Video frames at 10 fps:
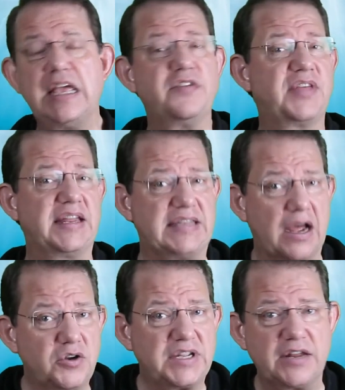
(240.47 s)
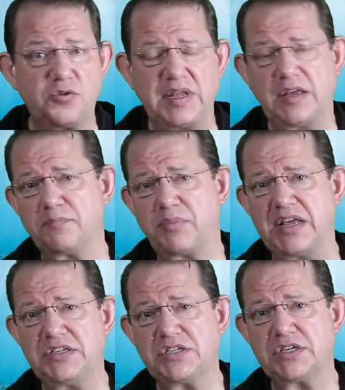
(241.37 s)
if they don't get
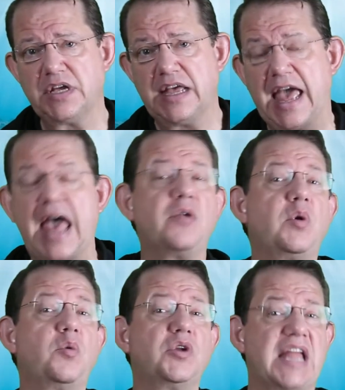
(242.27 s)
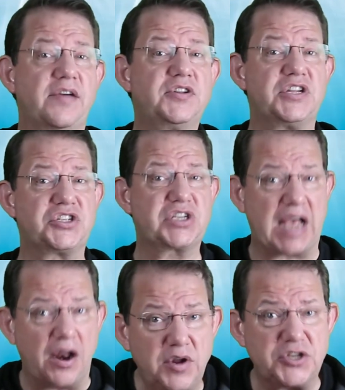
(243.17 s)
recompressed, and we would never
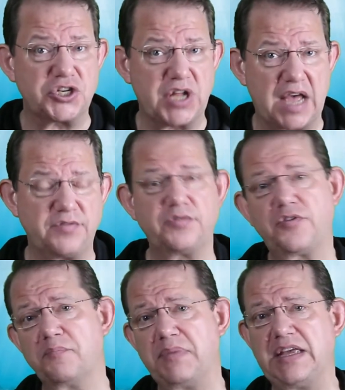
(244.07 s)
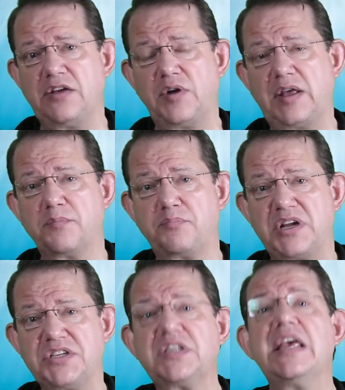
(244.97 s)
discourage a diver from being
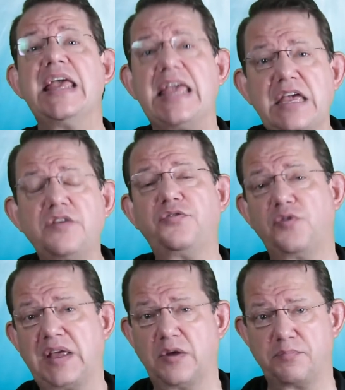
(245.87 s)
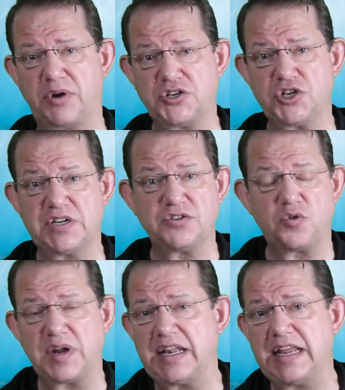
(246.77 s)
recompressed if recompression is
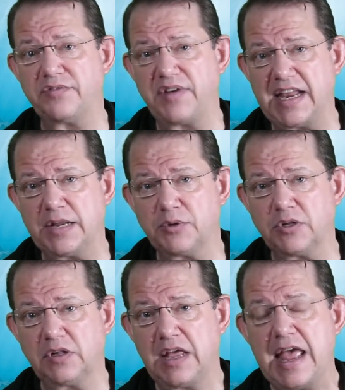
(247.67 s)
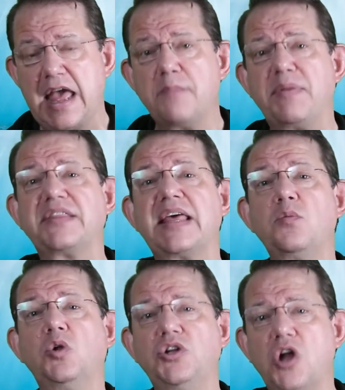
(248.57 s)
readily available, but they
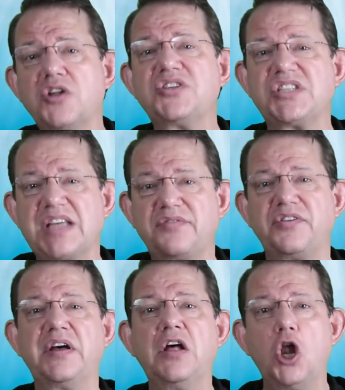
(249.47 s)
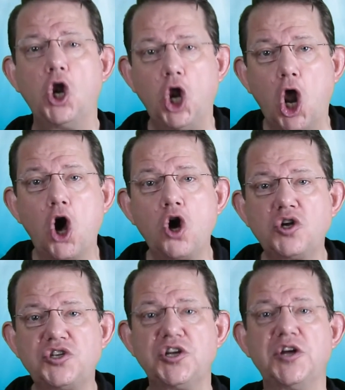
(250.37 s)
will not suffer
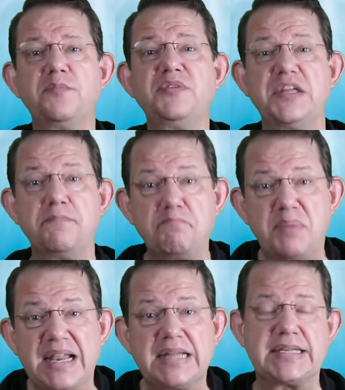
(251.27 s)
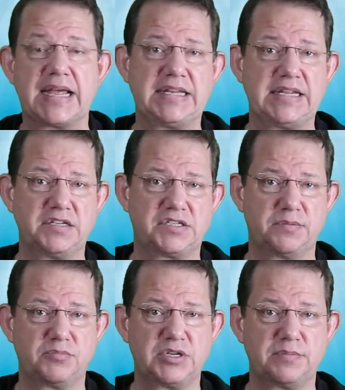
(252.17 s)
long-term debilitating
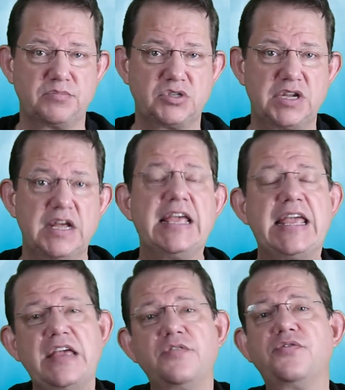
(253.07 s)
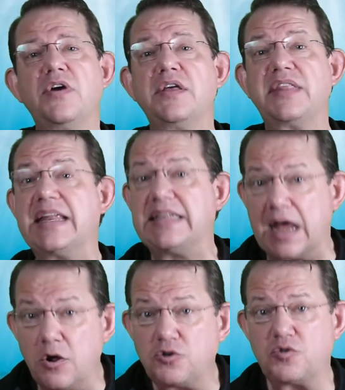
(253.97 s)
symptoms if they
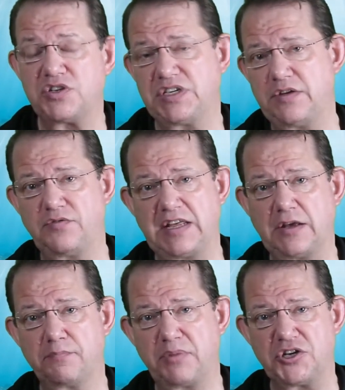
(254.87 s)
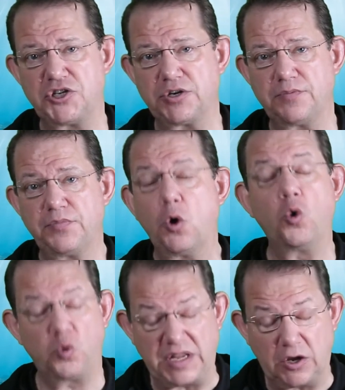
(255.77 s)
don't receive decompression
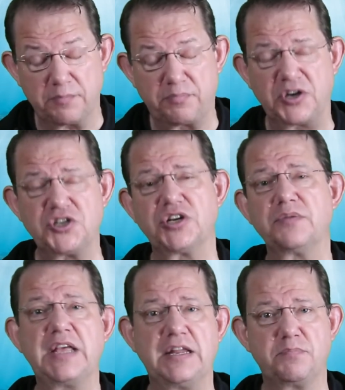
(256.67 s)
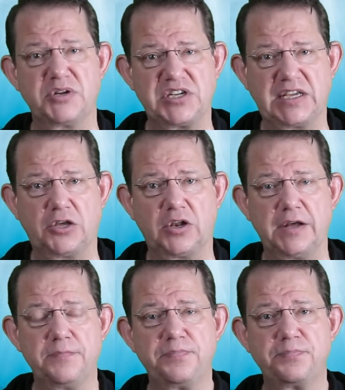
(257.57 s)
or recompression in particular.
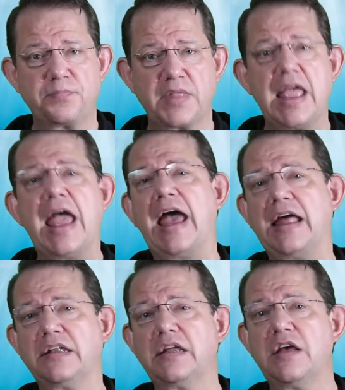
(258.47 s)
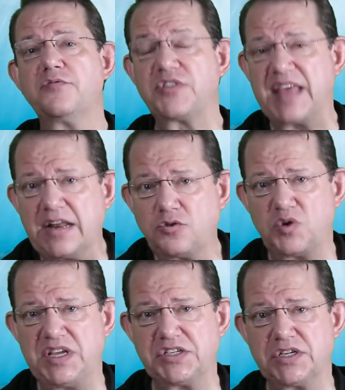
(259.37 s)
And for that
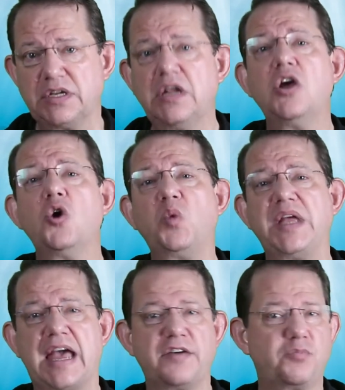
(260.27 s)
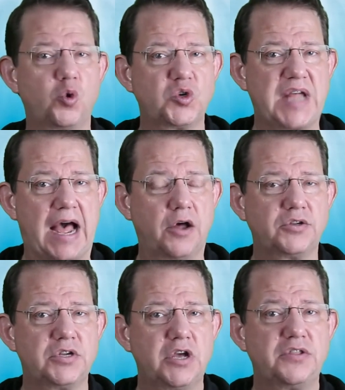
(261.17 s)
reason, we have brought
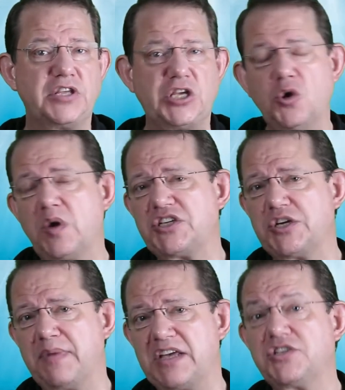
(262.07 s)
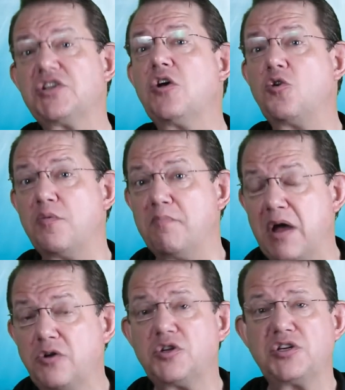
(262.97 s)
out the UHMS
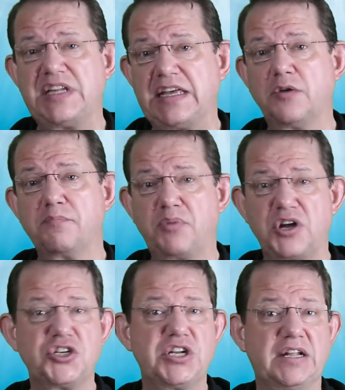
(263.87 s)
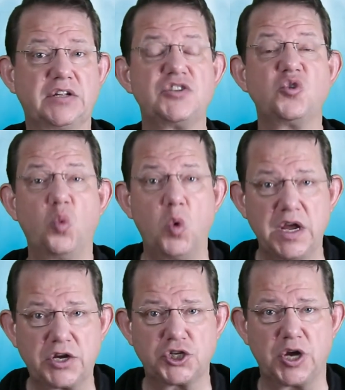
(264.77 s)
Remote Decompression Illness
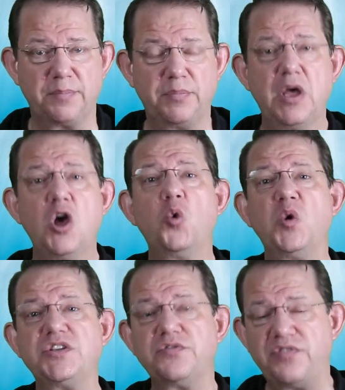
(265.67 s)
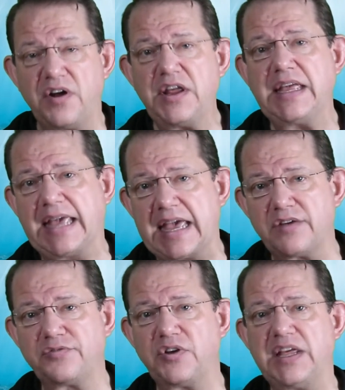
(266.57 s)
Workshop, which very
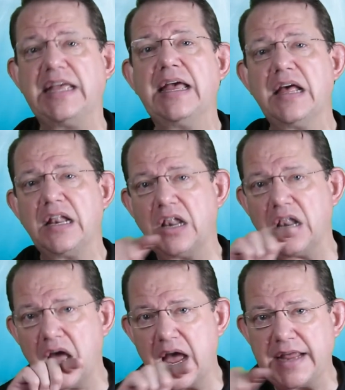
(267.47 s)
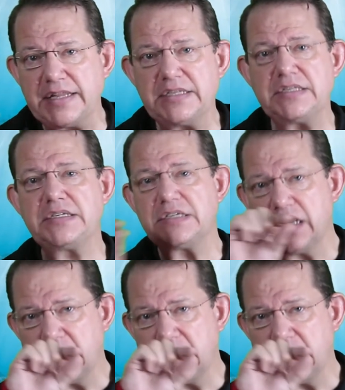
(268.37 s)
carefully outlines